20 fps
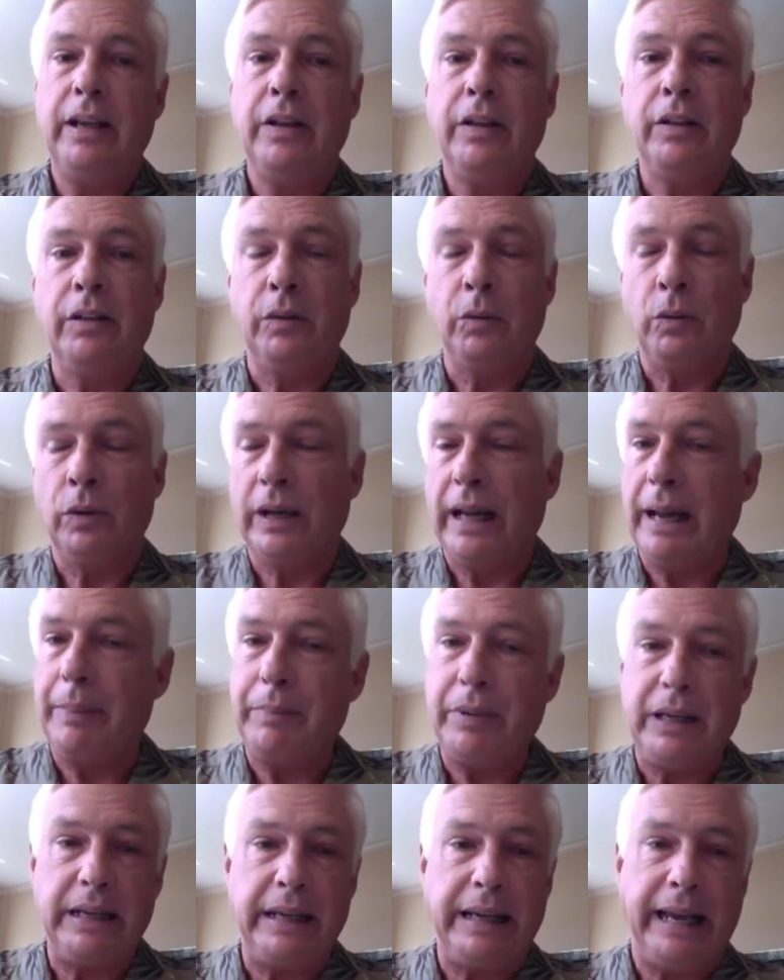There will not
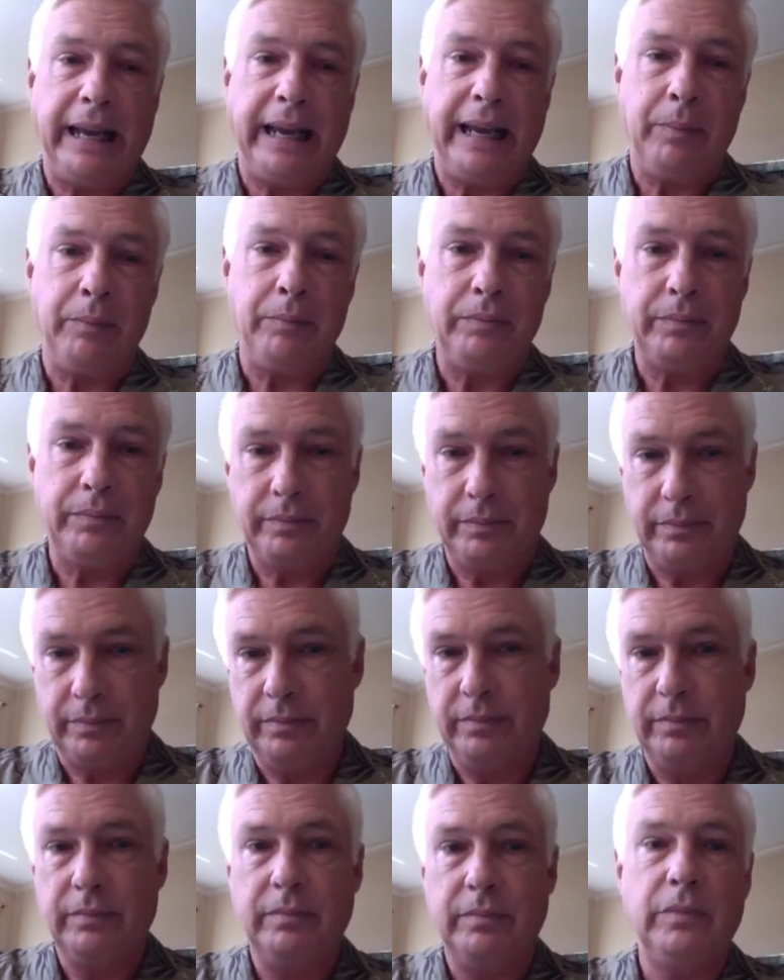be a game
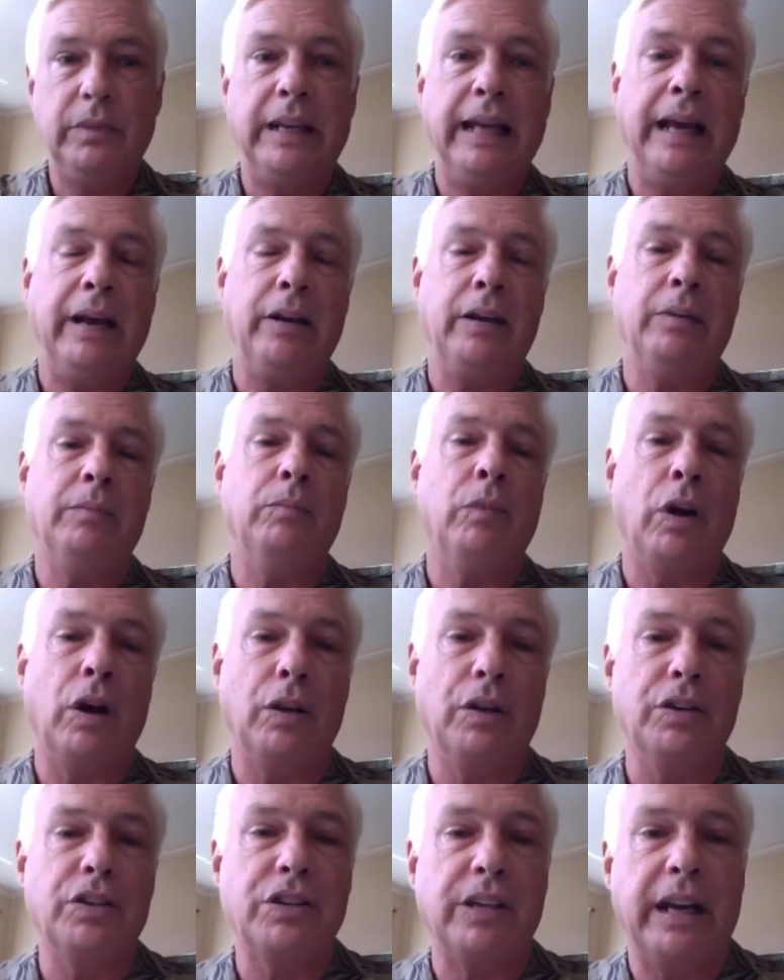down at
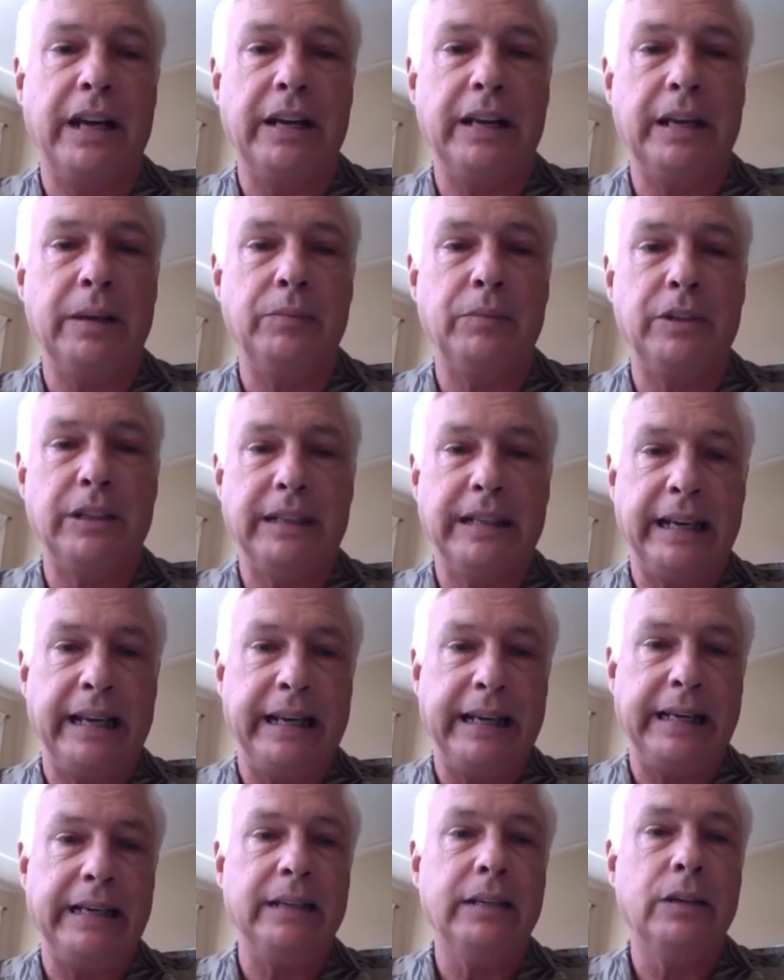Marlins Stadium
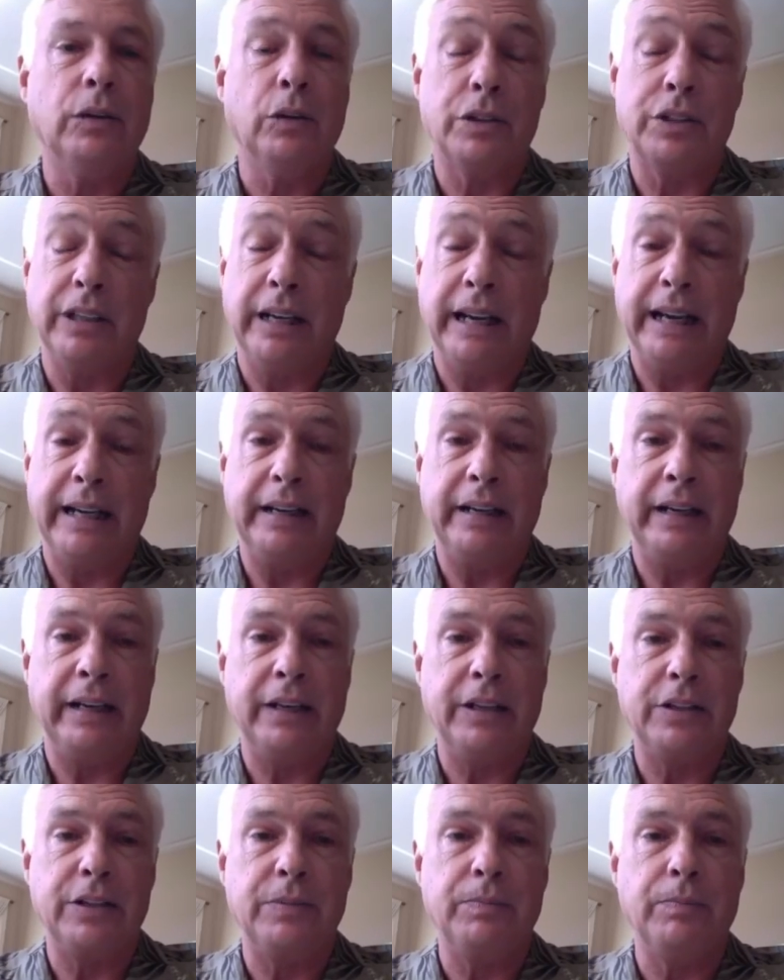today or tonight
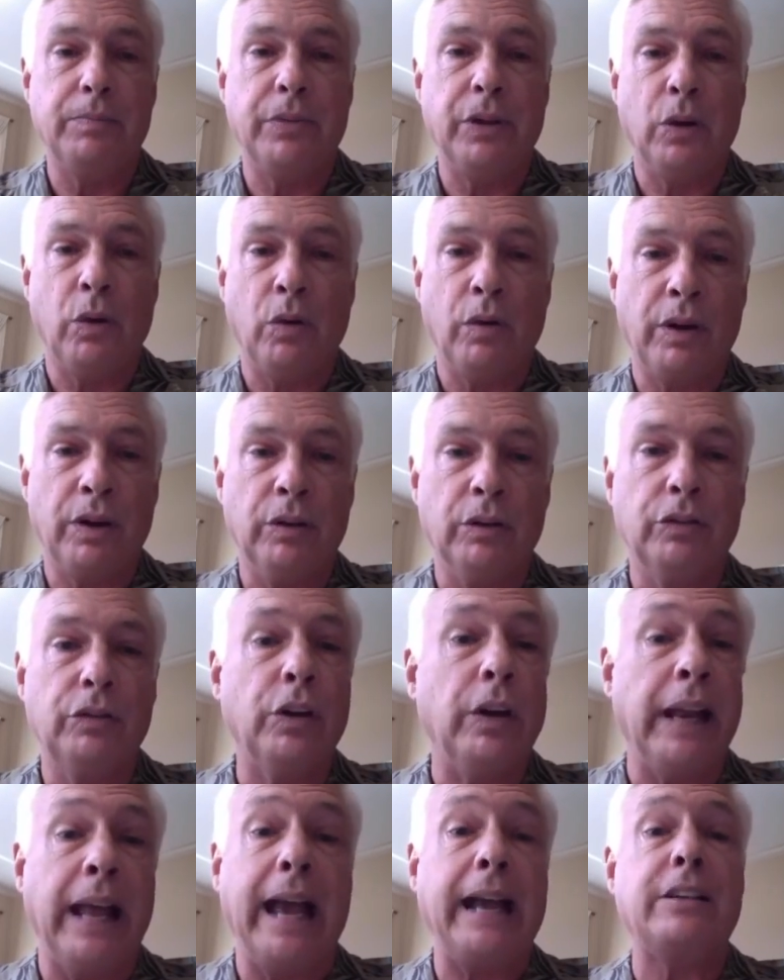against the Orioles.
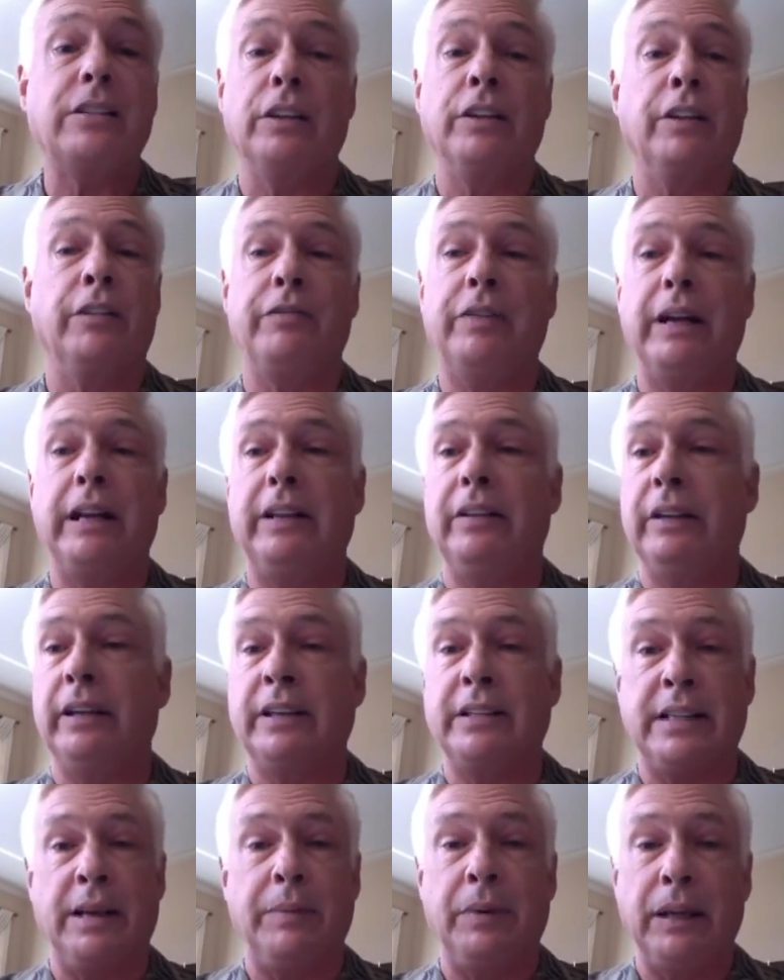And actually, the funny thing
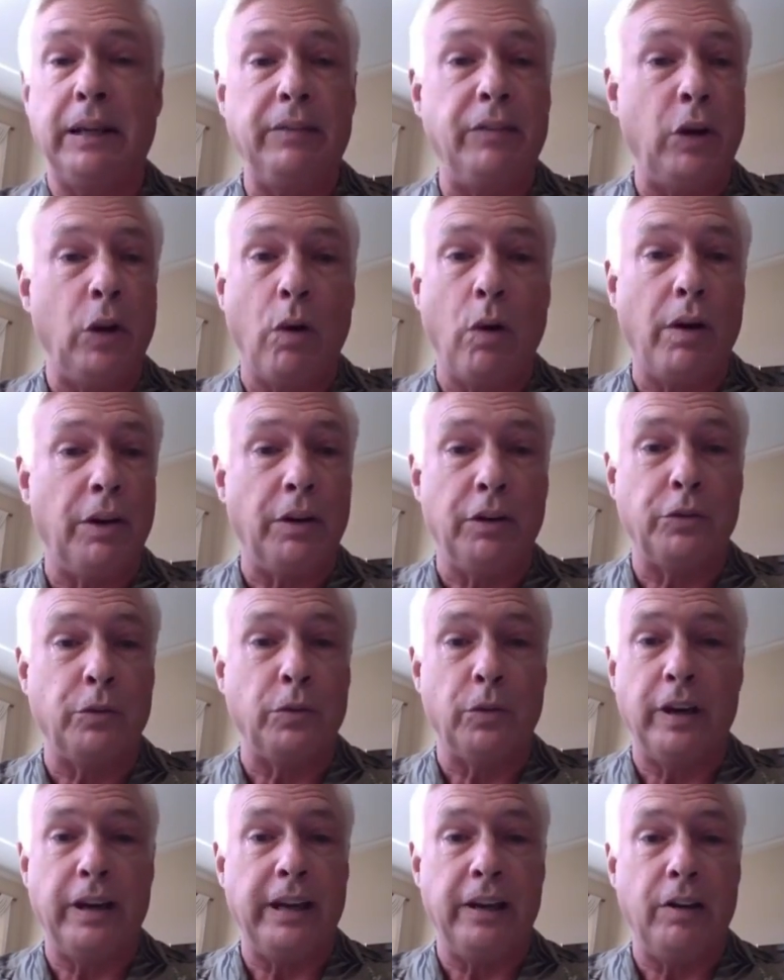is, I believe the Orioles
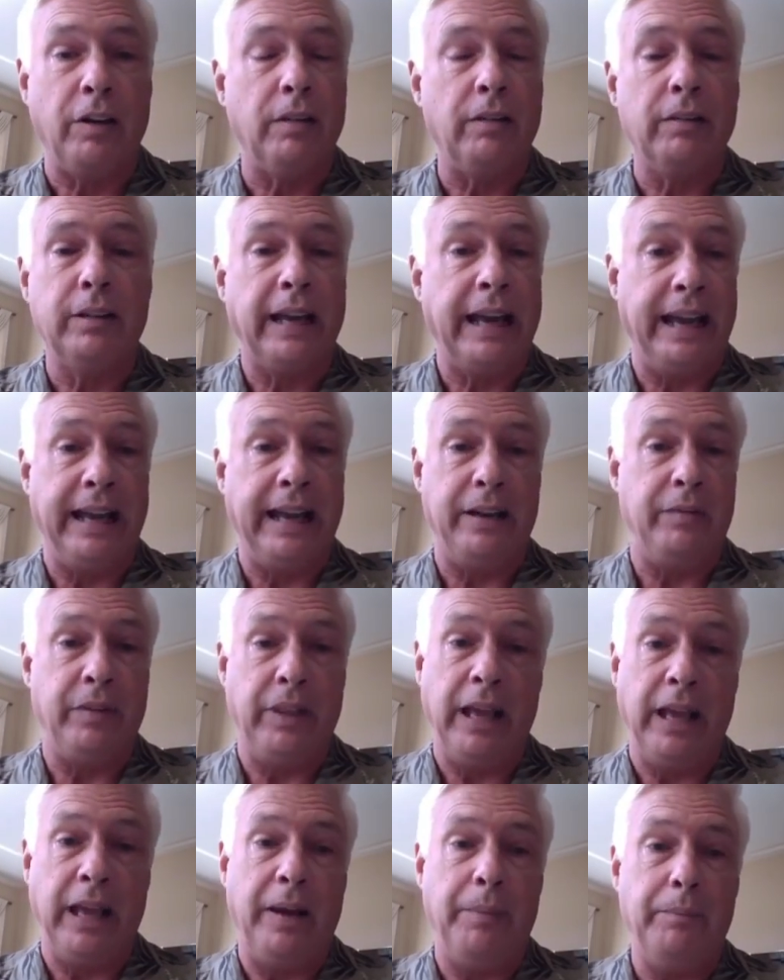were here ahead of
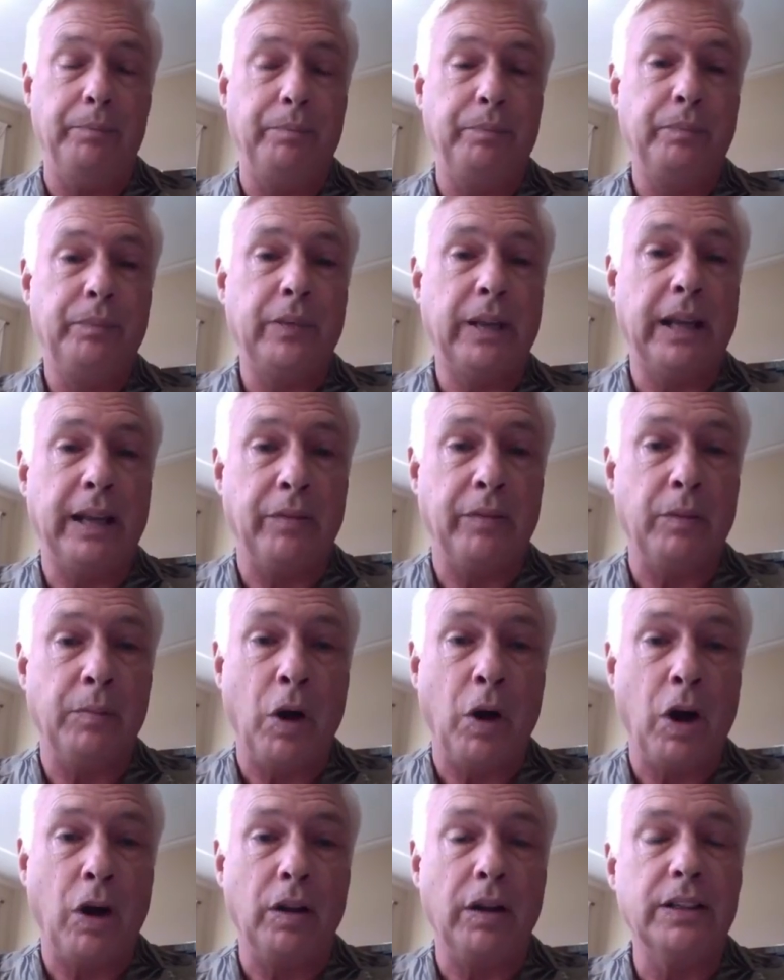them, ahead of the
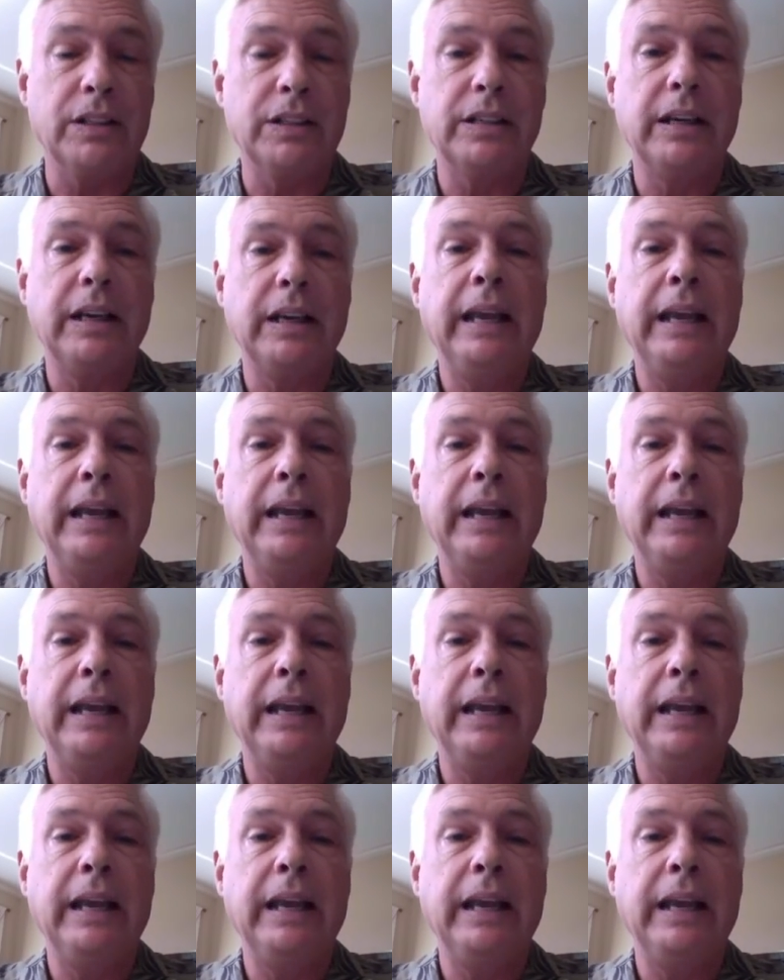Marlins.